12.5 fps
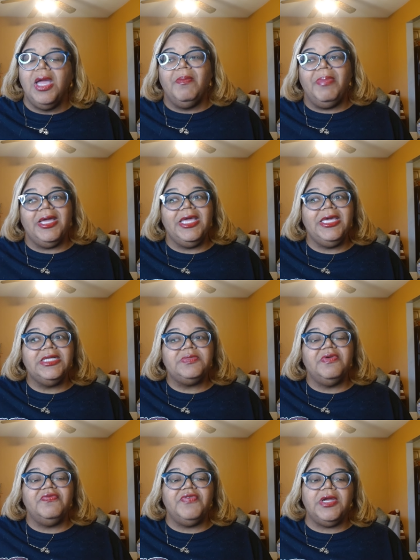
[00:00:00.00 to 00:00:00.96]
But he has
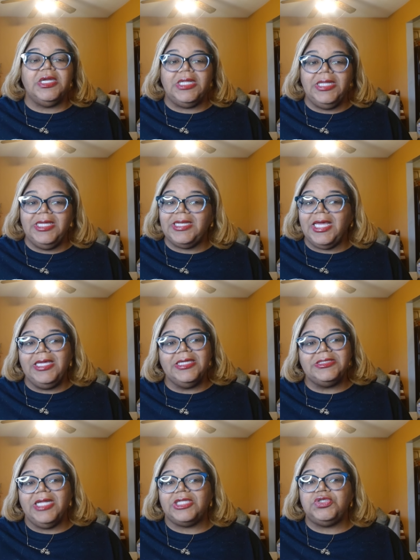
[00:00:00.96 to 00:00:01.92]
been very clear that he
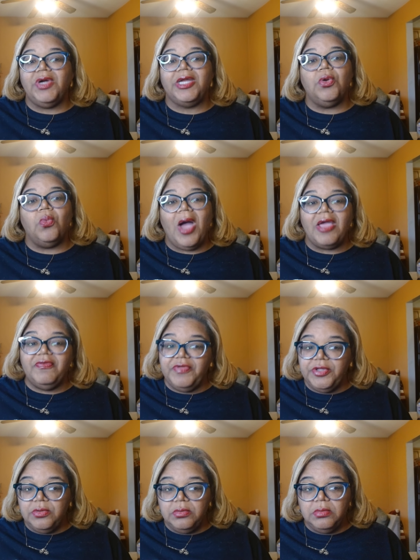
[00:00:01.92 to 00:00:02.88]
is not trying to wife
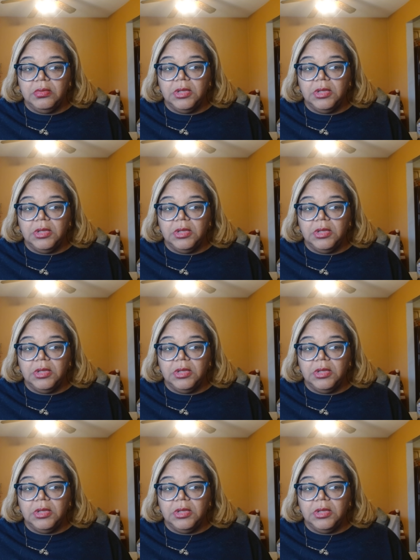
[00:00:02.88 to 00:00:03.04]
you.